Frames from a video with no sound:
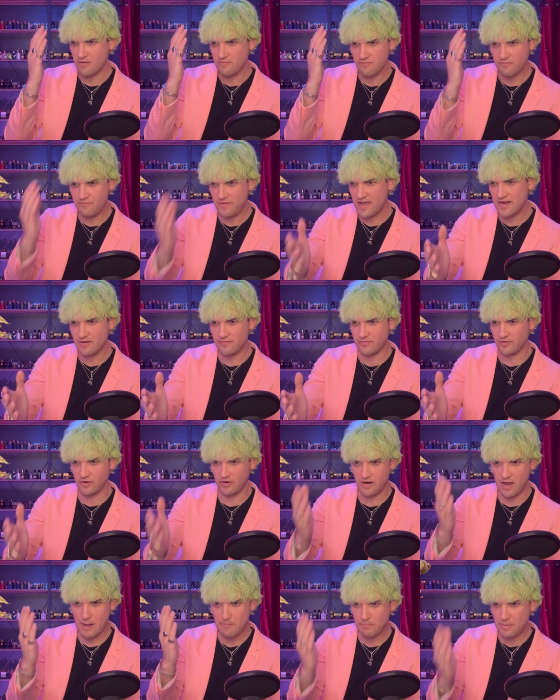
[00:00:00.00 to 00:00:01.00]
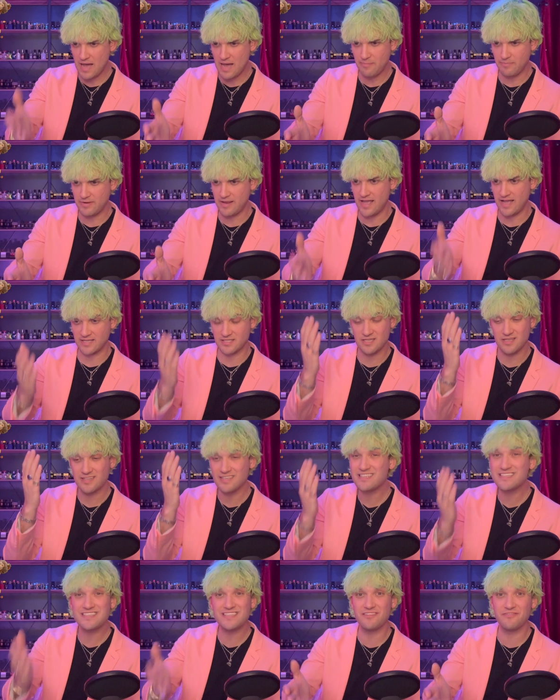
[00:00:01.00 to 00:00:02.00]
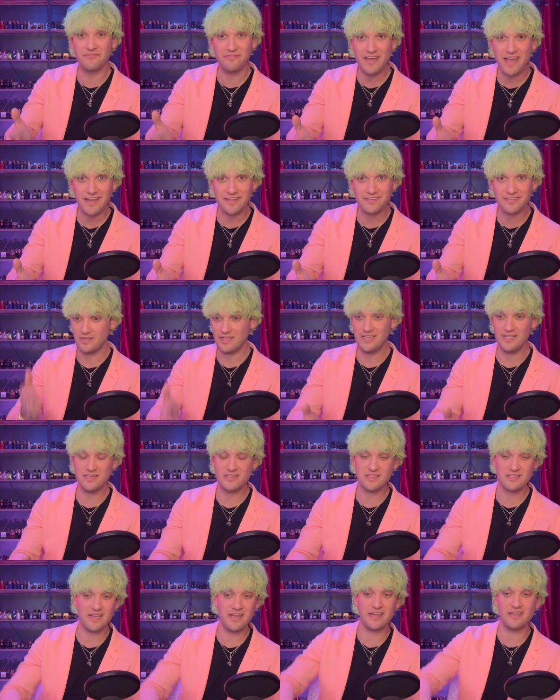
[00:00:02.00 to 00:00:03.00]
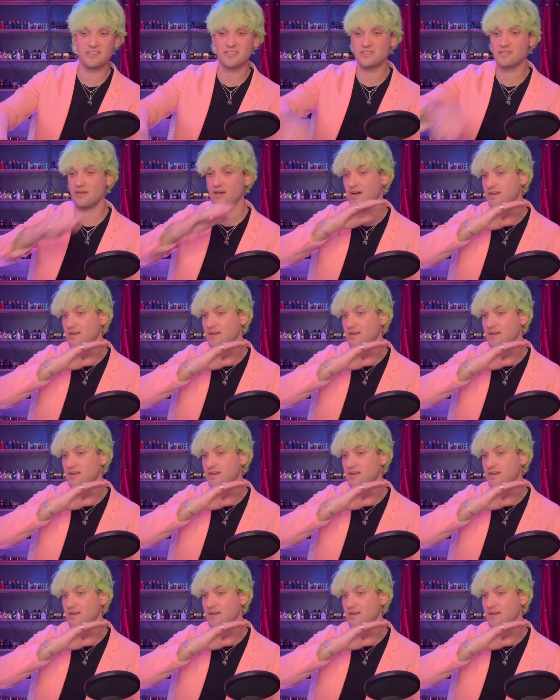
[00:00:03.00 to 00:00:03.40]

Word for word: vetiver, opoponax, civet, incense,